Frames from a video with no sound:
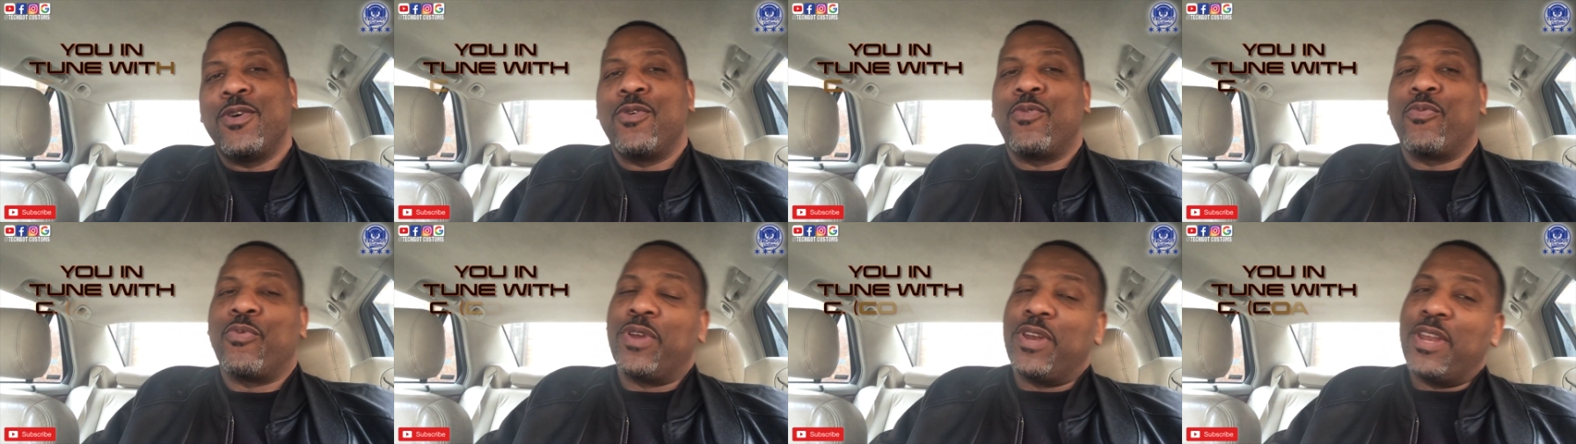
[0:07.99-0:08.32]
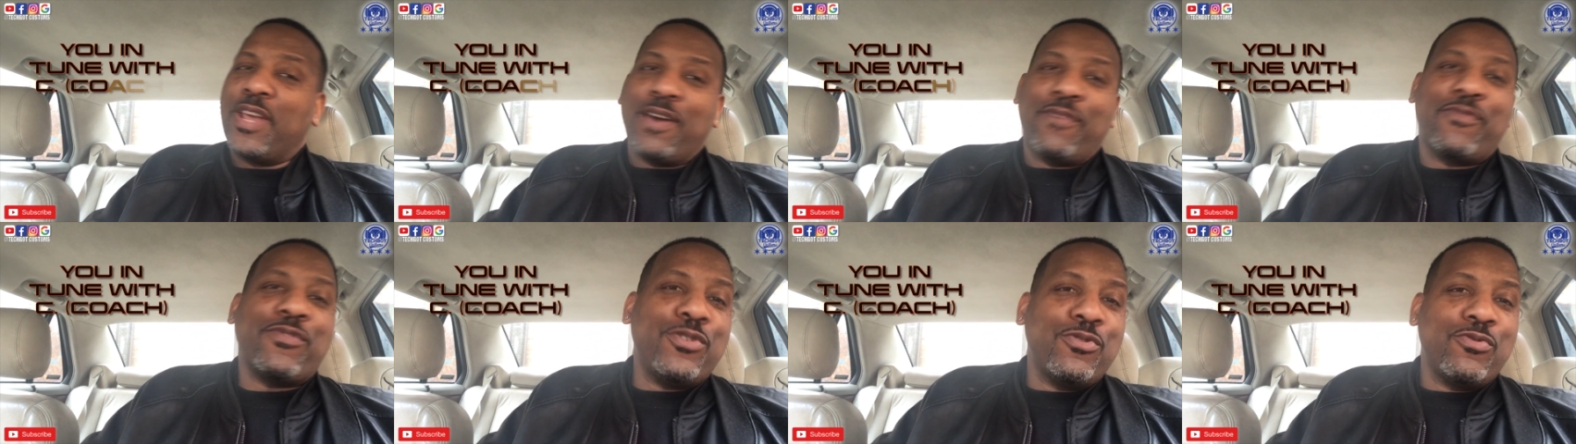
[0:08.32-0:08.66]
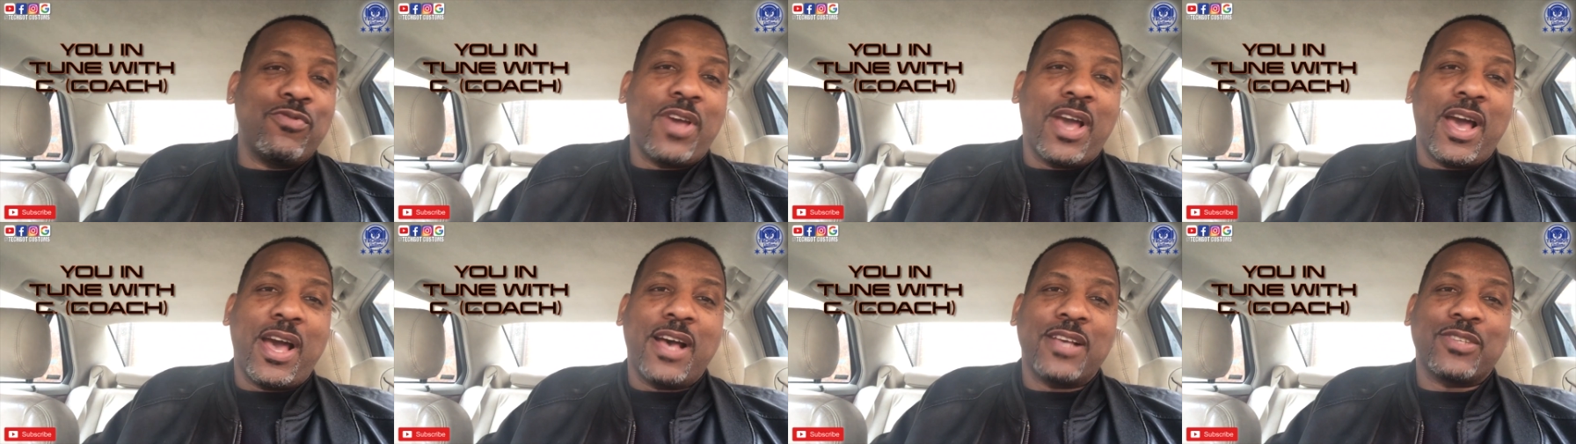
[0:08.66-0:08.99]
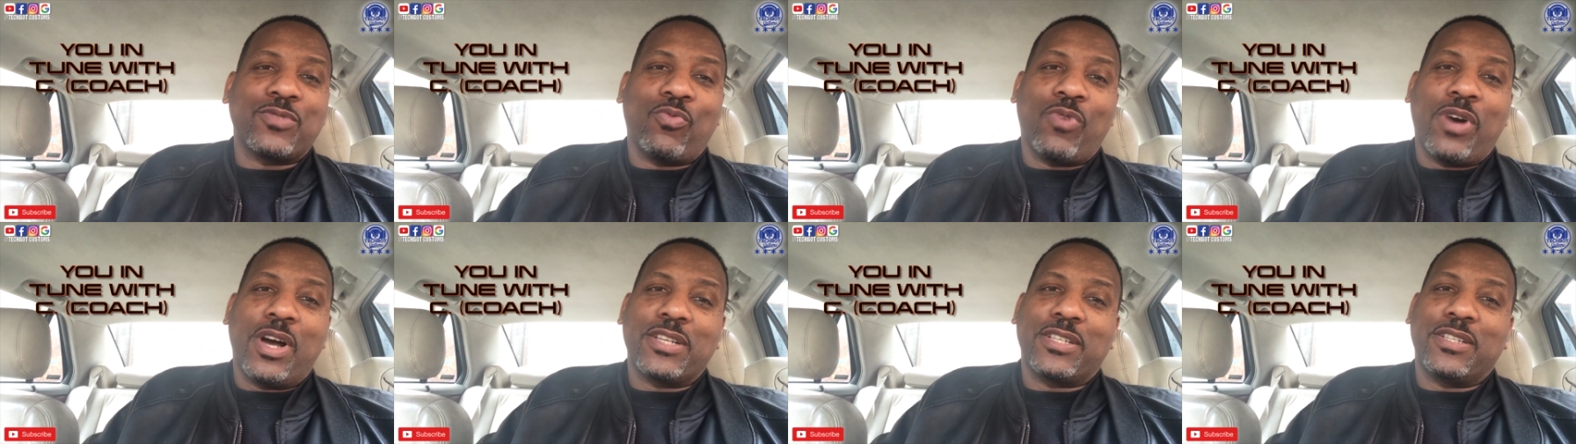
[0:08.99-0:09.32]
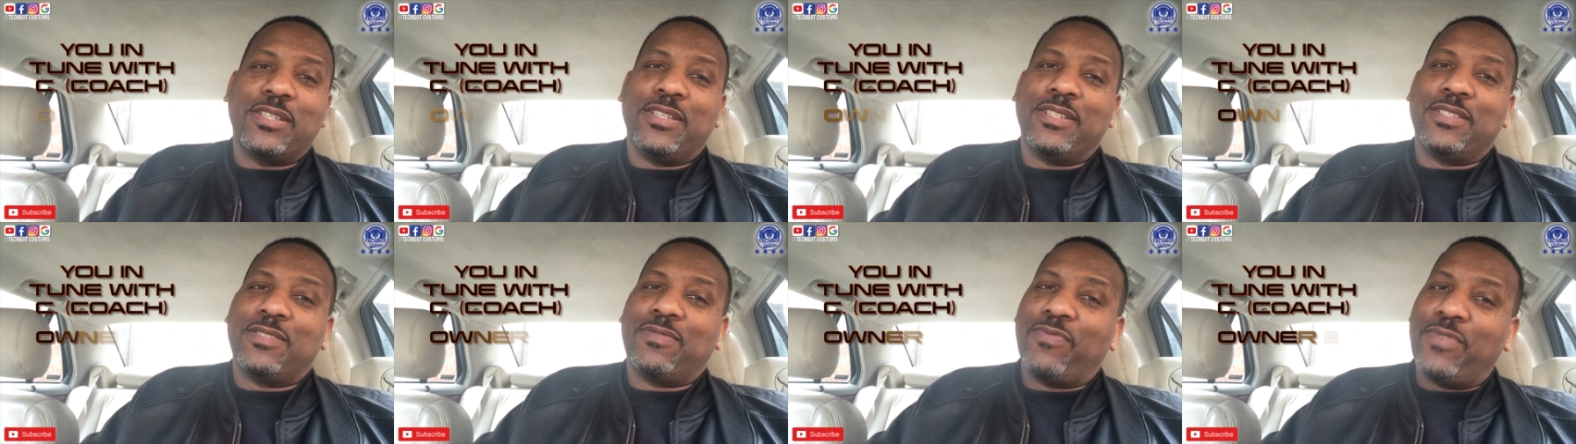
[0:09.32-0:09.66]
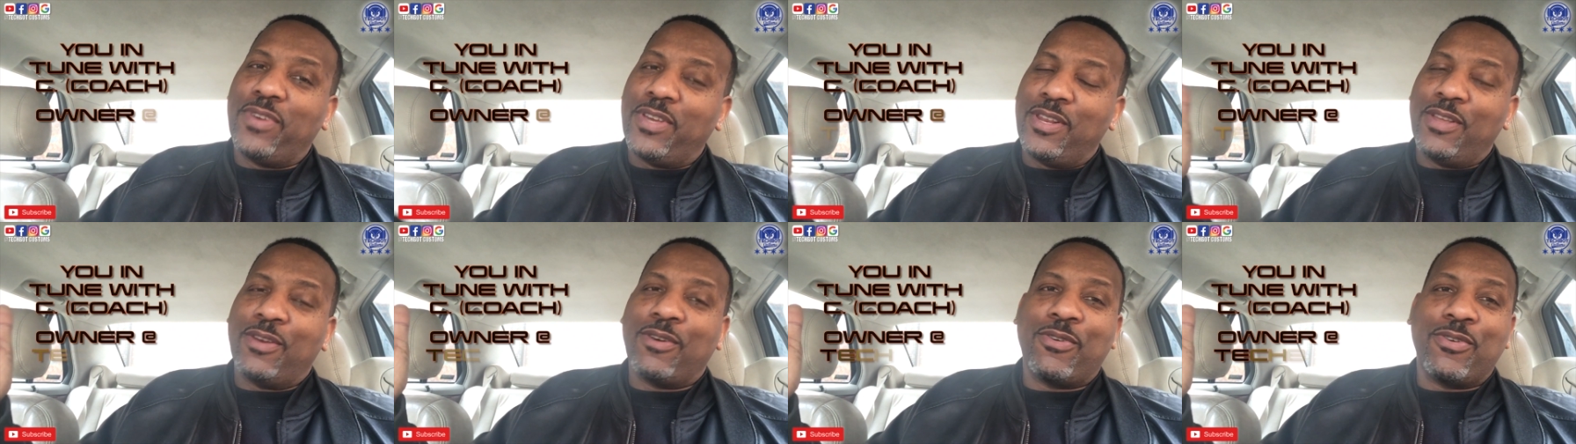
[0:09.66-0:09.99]
Whenever you guys watching this
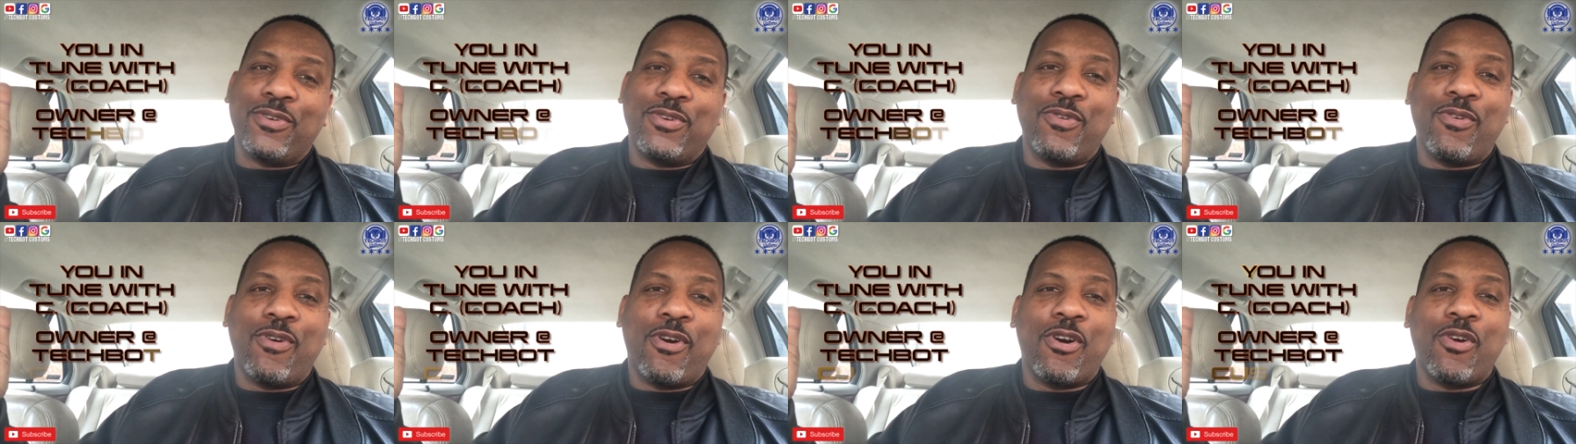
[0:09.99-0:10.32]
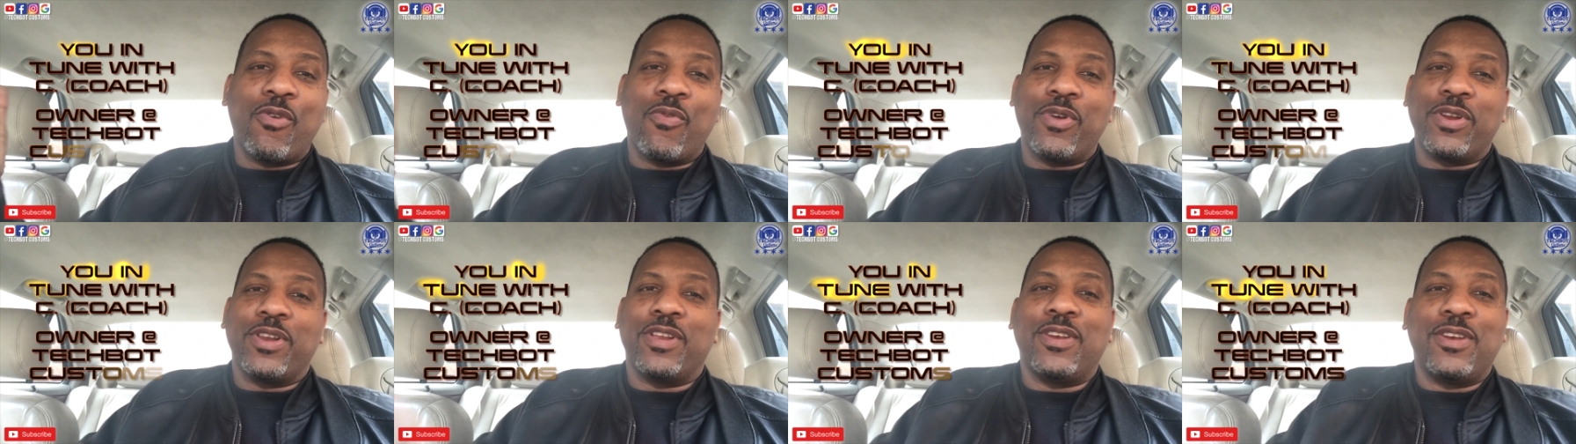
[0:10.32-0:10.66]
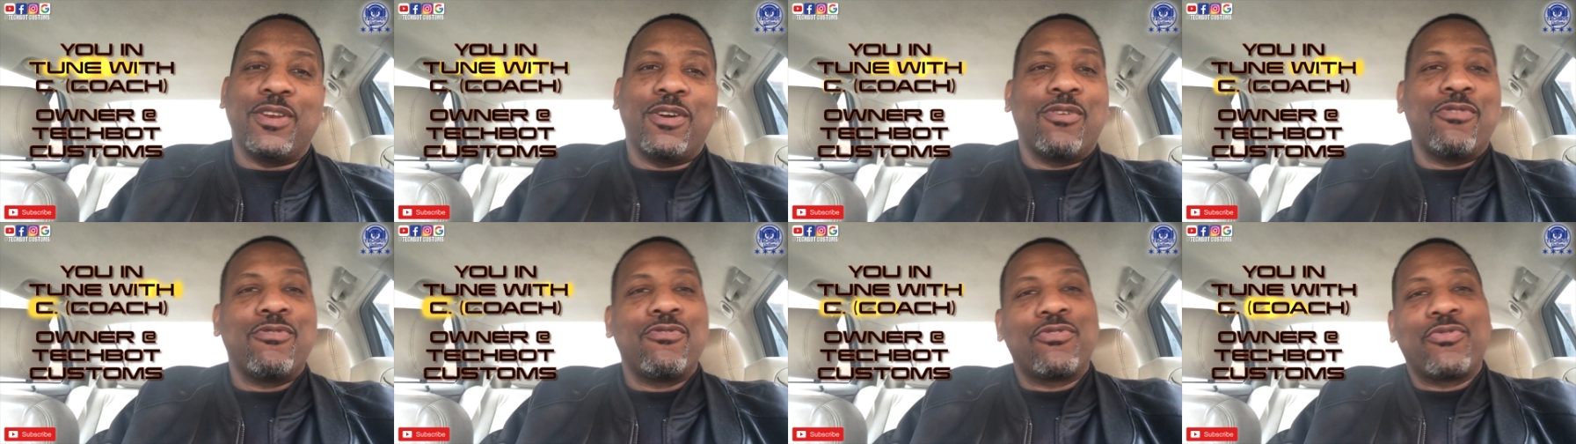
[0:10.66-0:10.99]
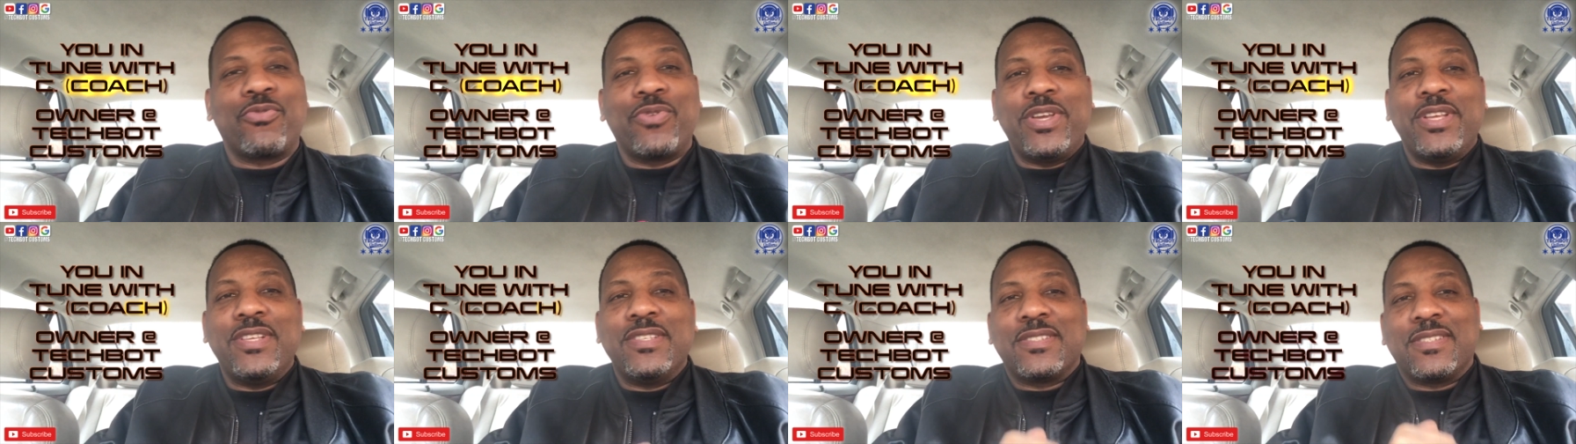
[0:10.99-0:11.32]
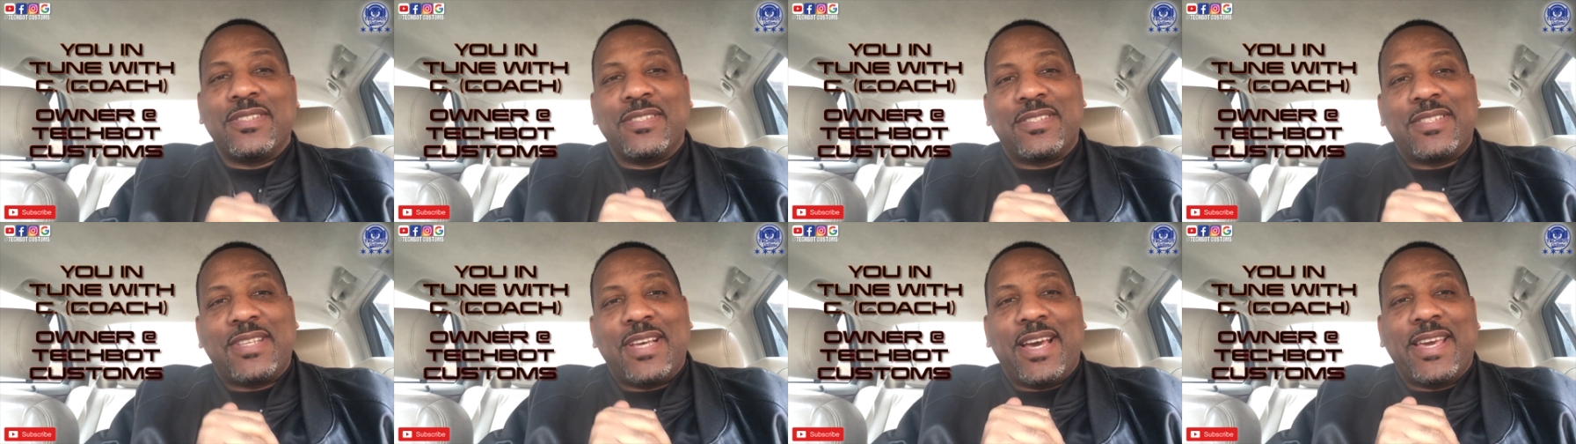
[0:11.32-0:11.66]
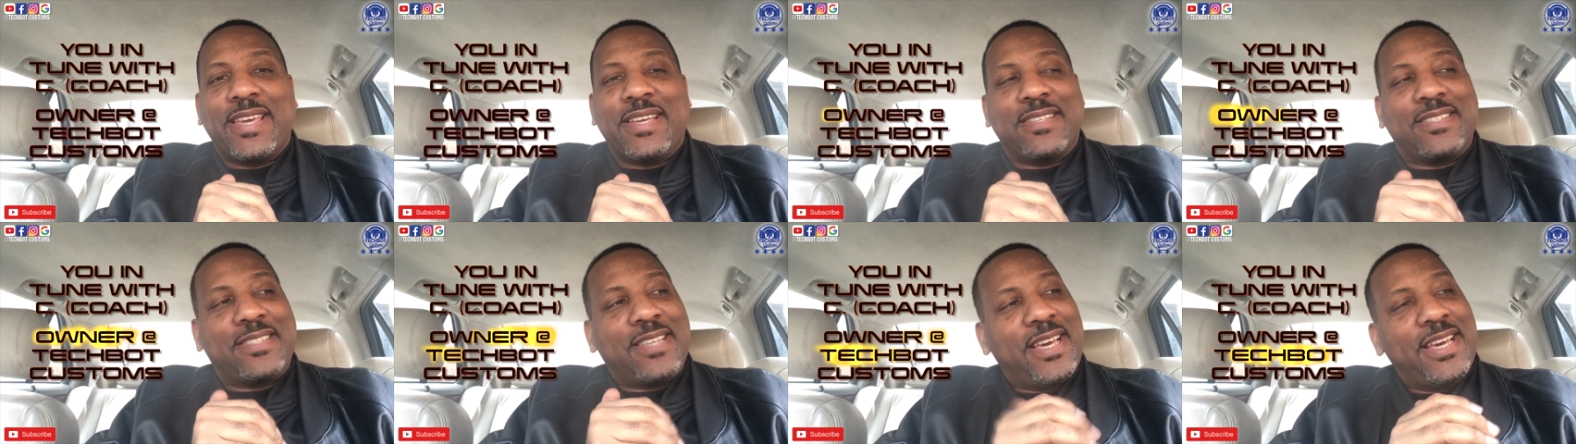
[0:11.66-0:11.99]
video, you already know, greetings and
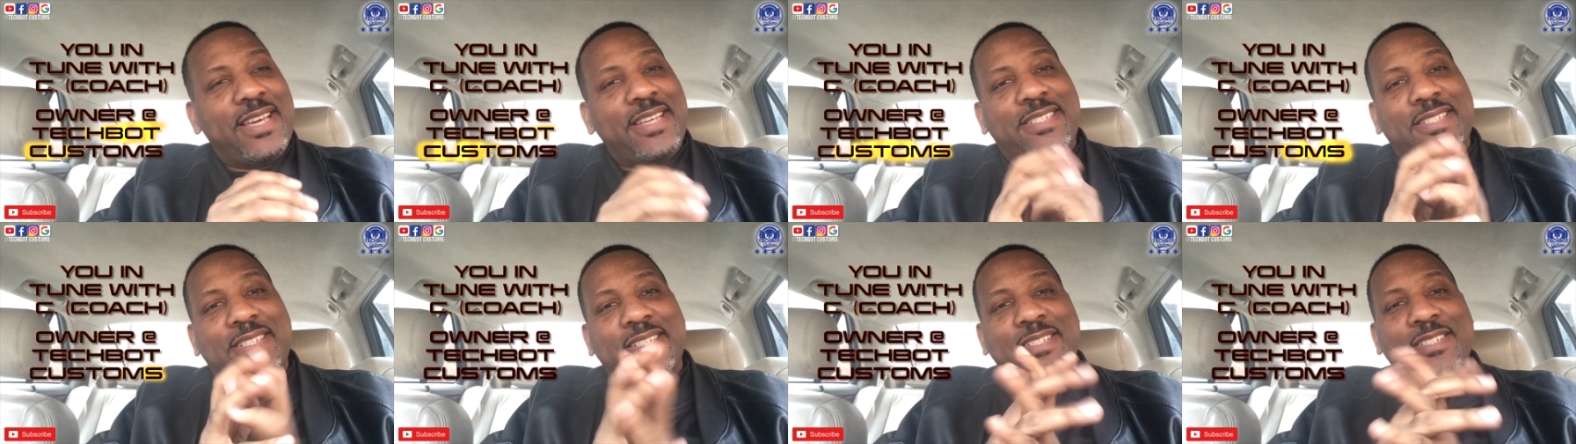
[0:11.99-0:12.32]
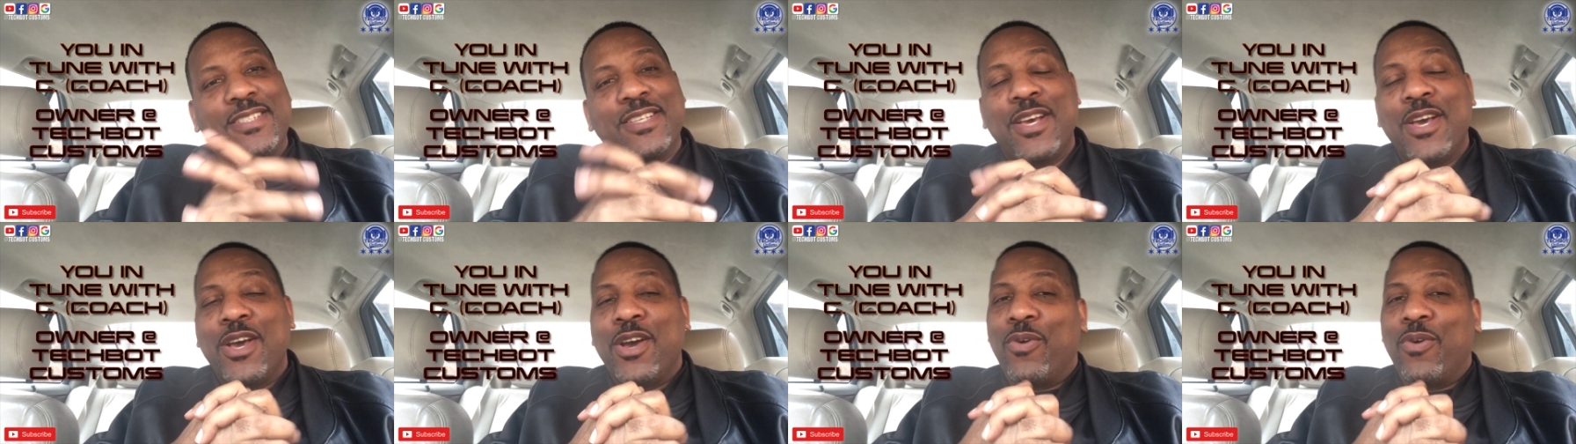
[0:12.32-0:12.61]
salutations.